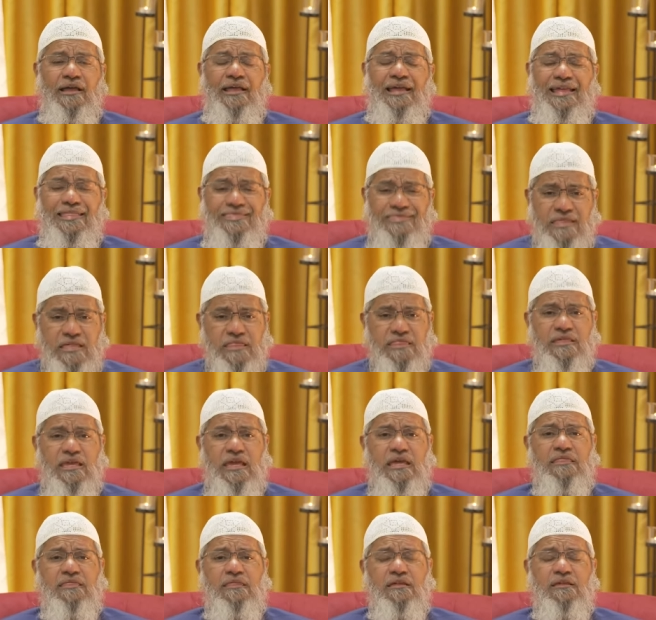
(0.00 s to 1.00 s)
in these
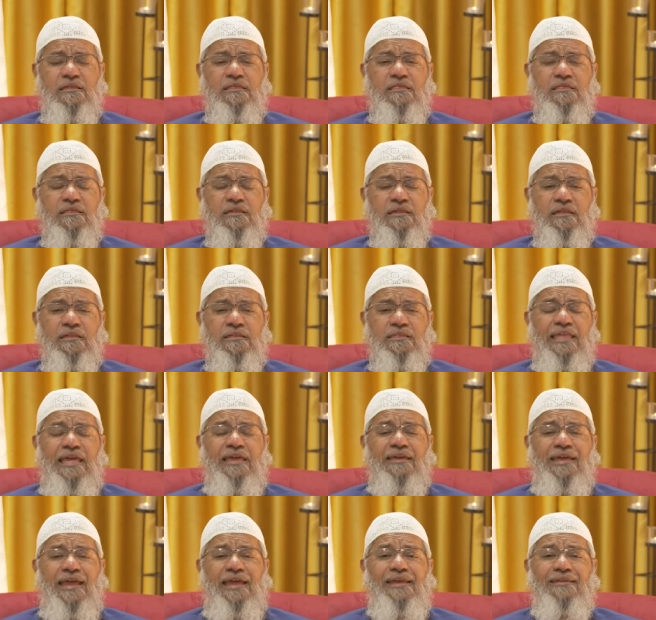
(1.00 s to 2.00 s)
cases
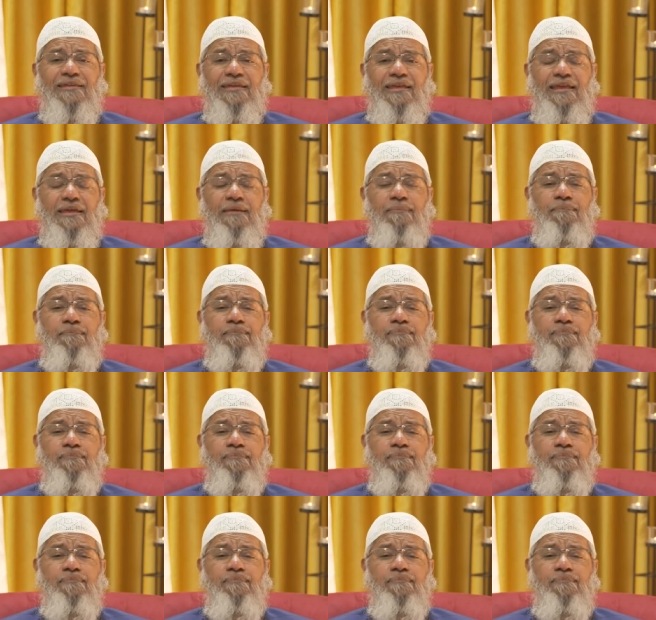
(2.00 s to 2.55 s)
they can keep